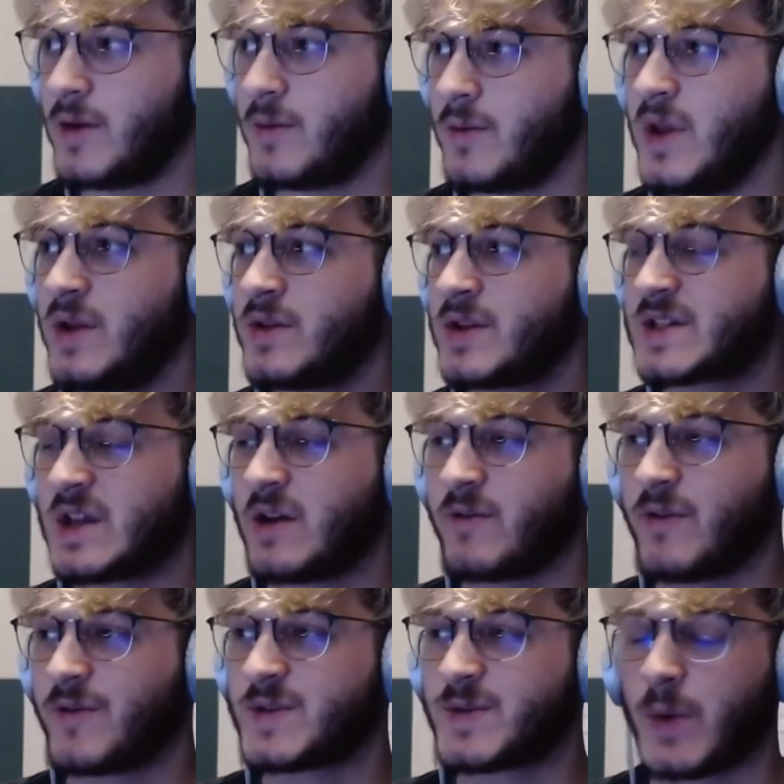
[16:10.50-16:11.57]
Me and the
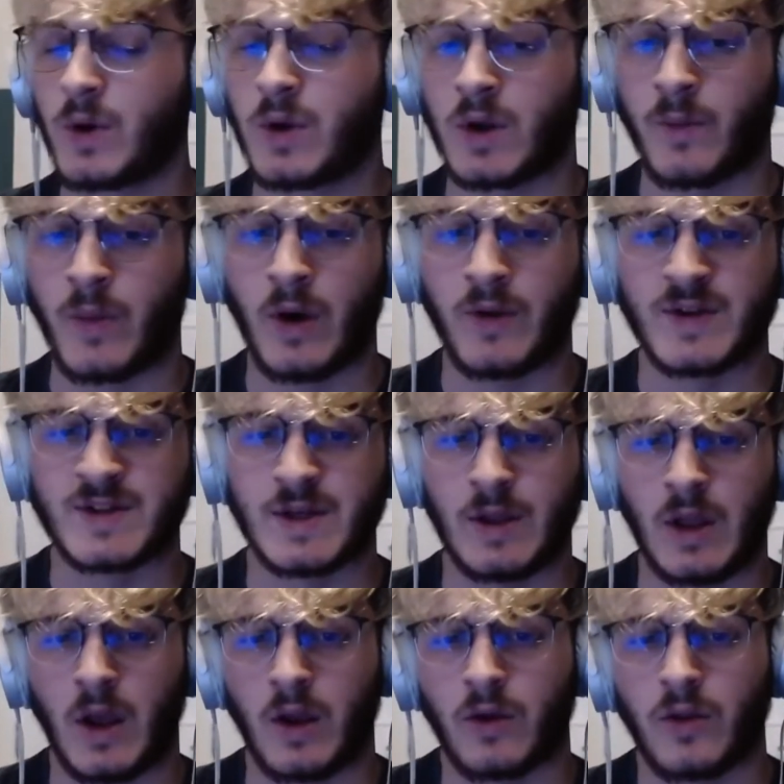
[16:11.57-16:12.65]
staff have spoken about this
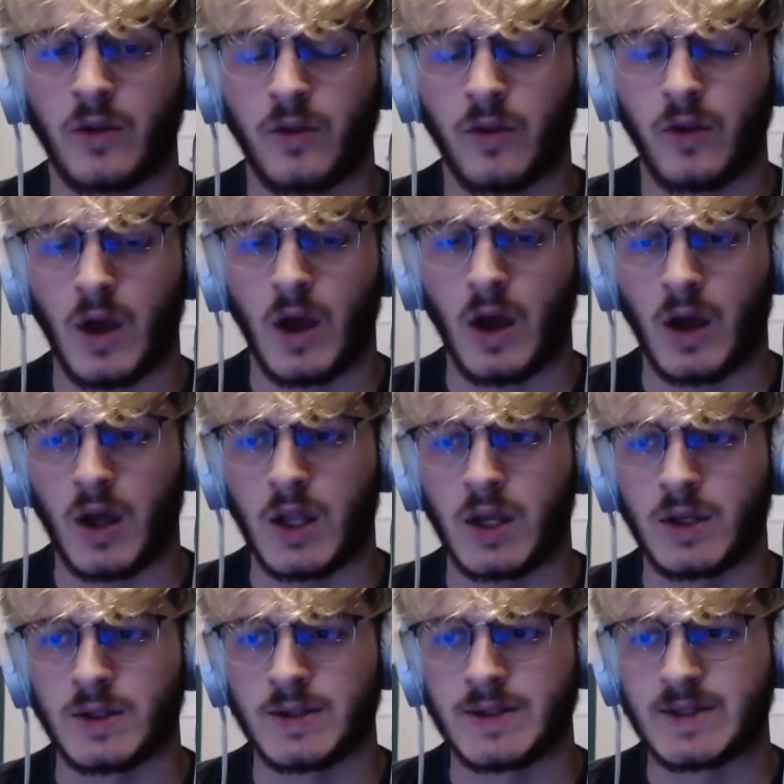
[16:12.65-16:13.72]
at length,
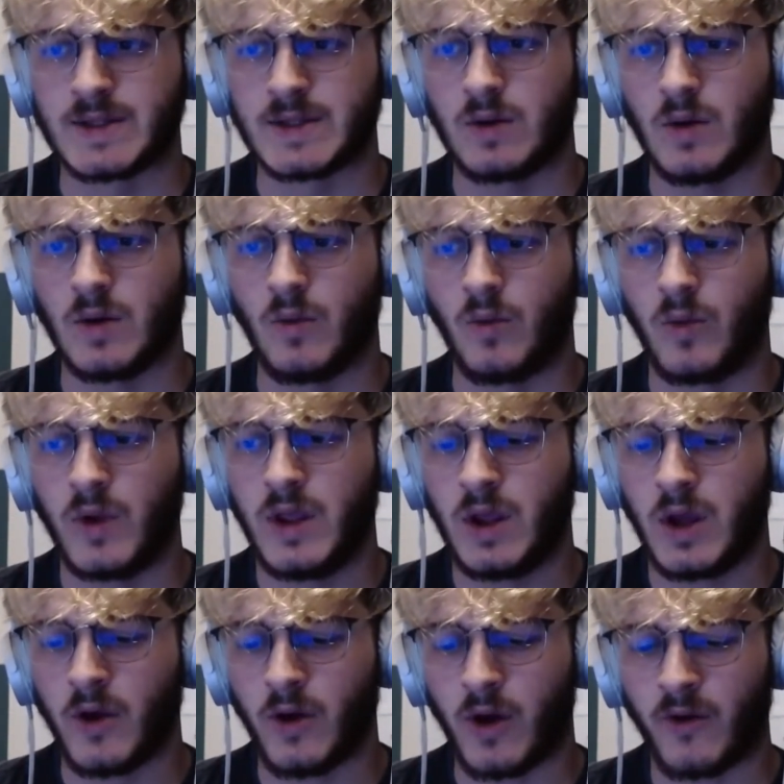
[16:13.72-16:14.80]
and
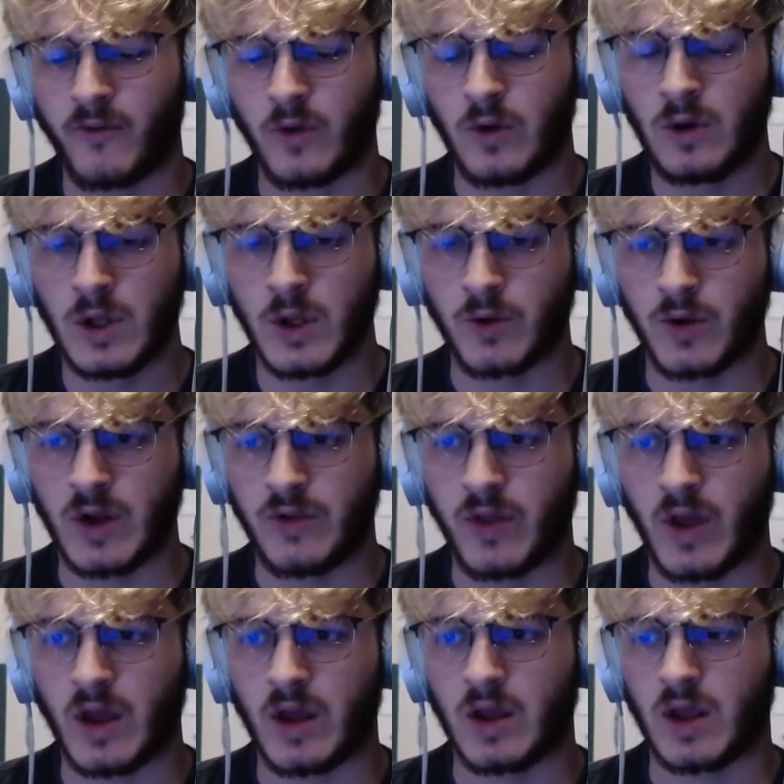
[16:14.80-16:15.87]
we have all
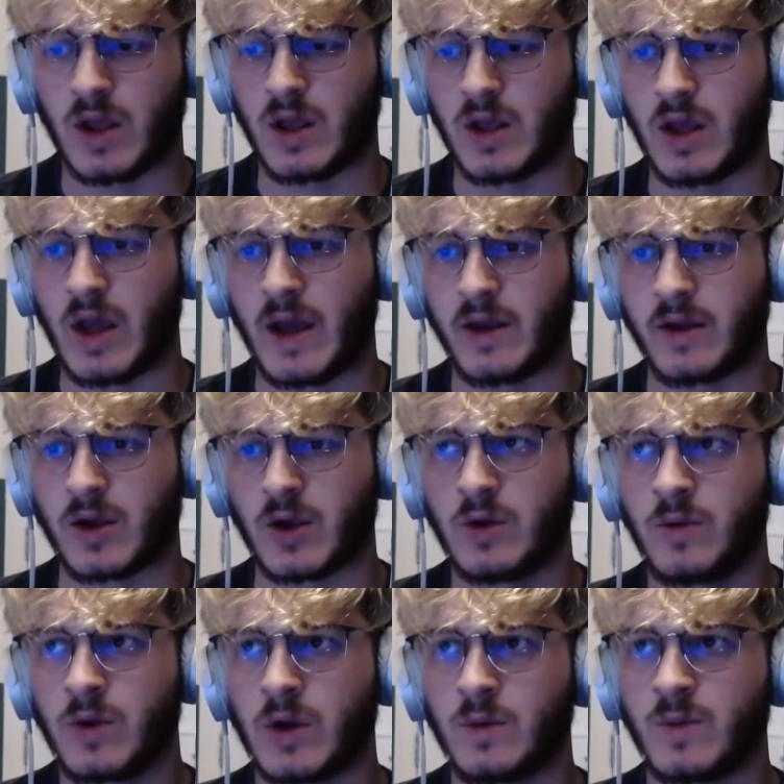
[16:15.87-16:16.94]
agreed that
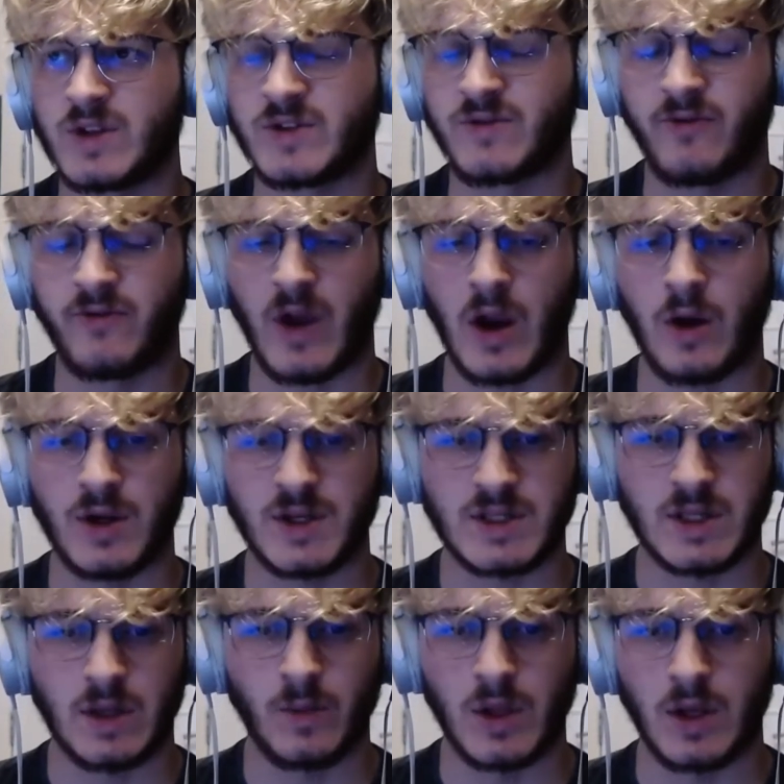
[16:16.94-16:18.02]
Kum is very
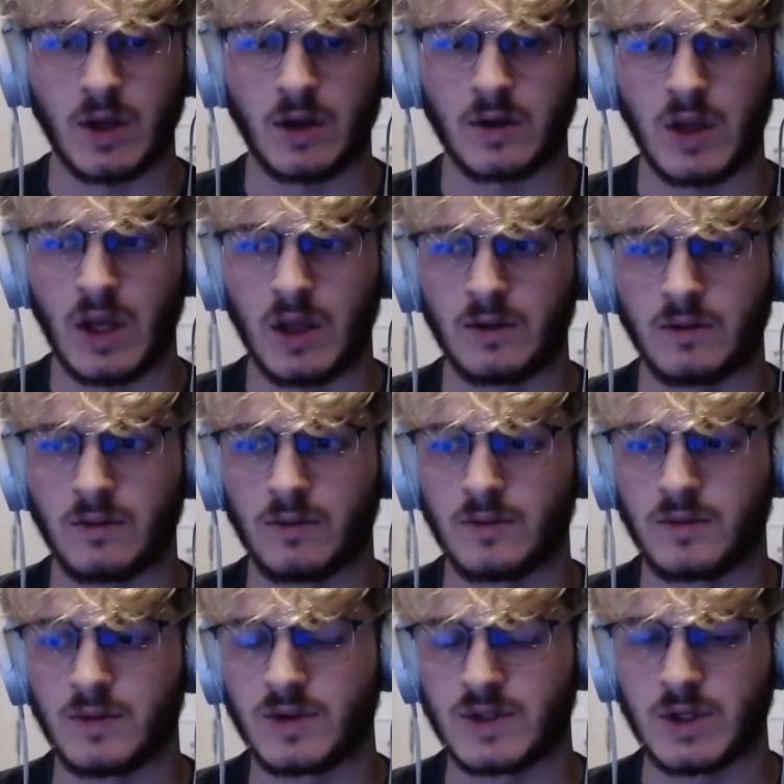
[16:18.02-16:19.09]
similar
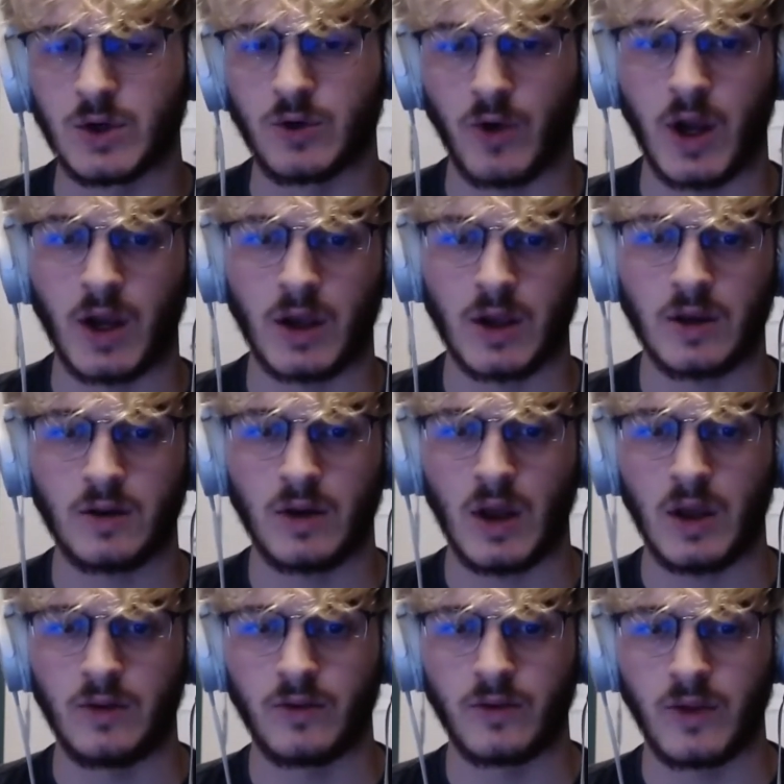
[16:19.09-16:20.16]
in to Greg
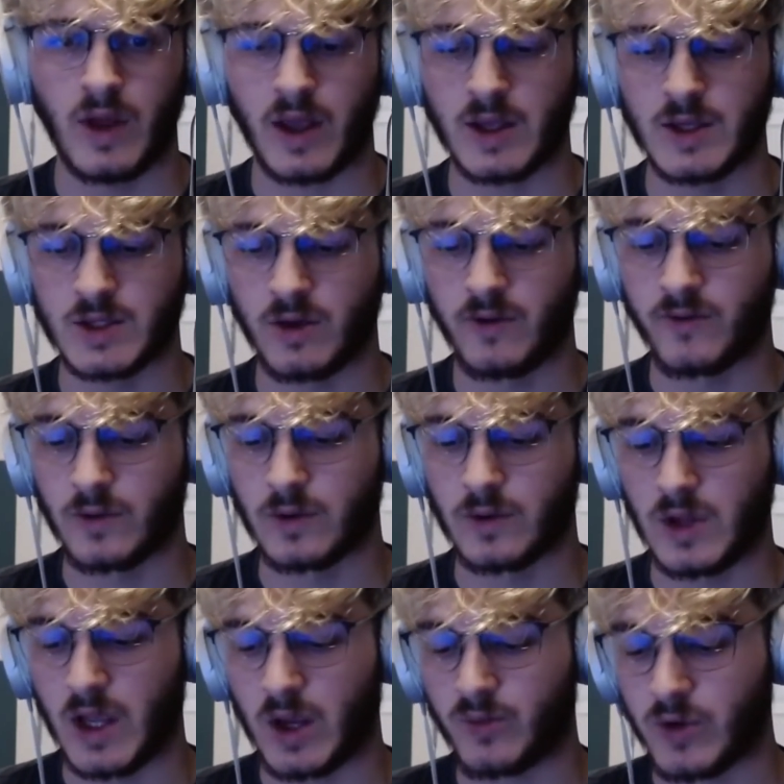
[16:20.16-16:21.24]
in like his
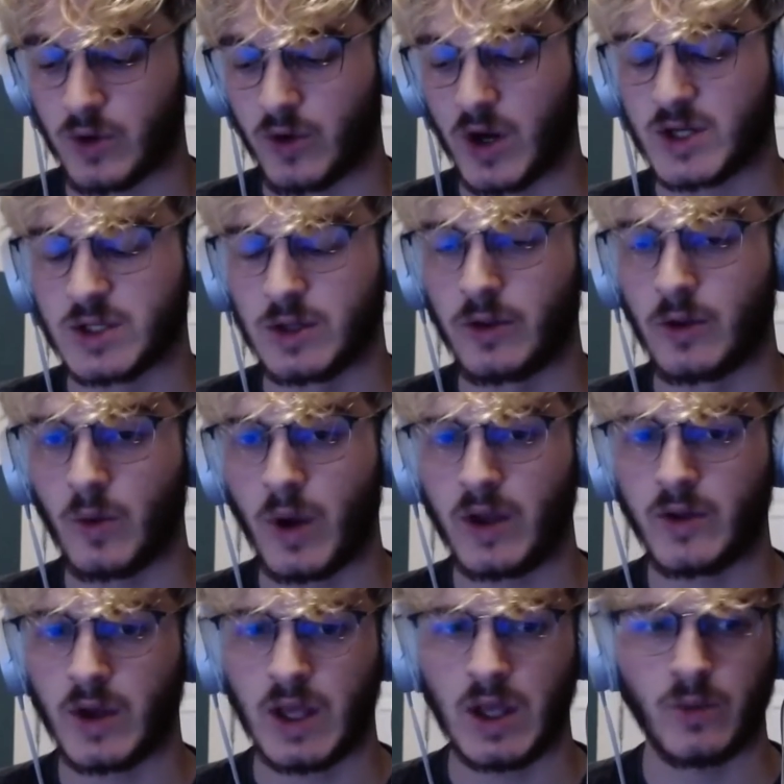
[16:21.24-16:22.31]
overall like progression, the way
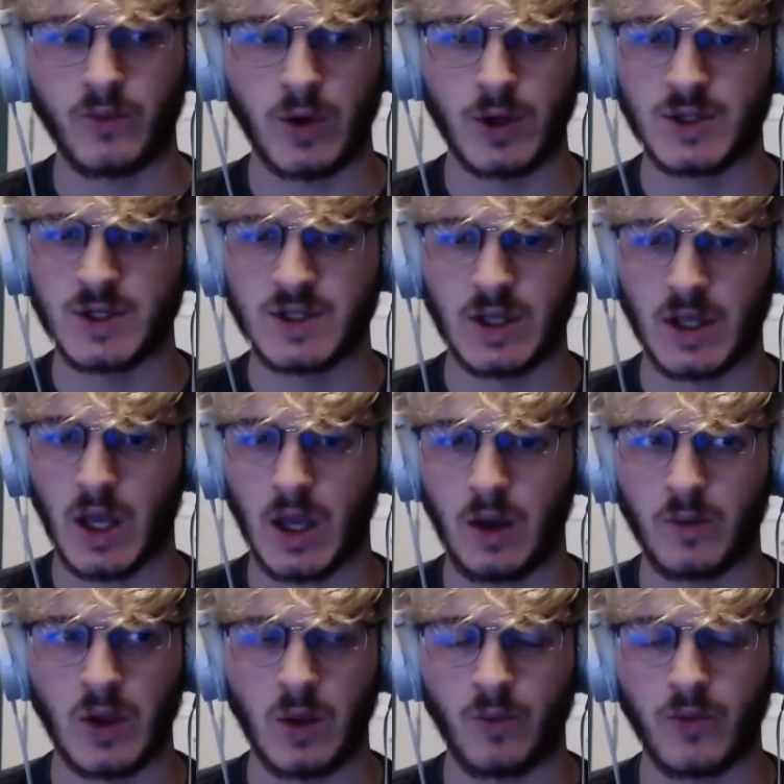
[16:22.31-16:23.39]
that he approaches the
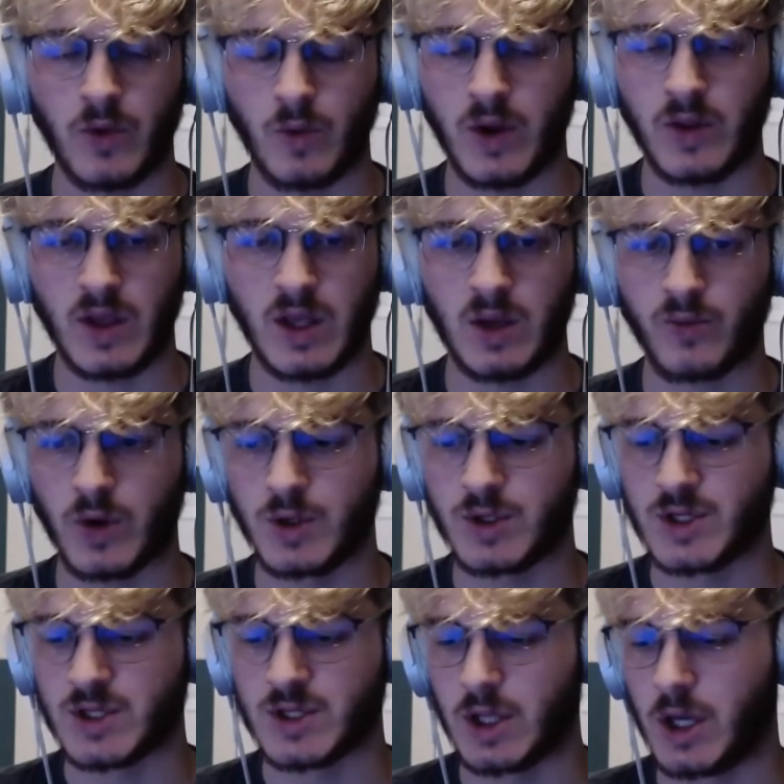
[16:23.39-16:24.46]
game, the way that he
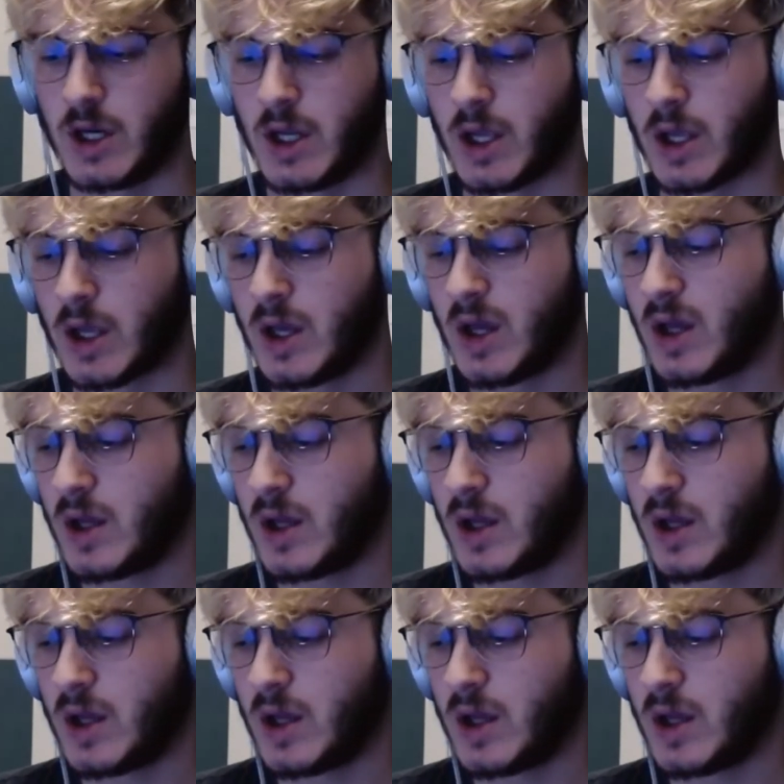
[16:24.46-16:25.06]
approaches learning.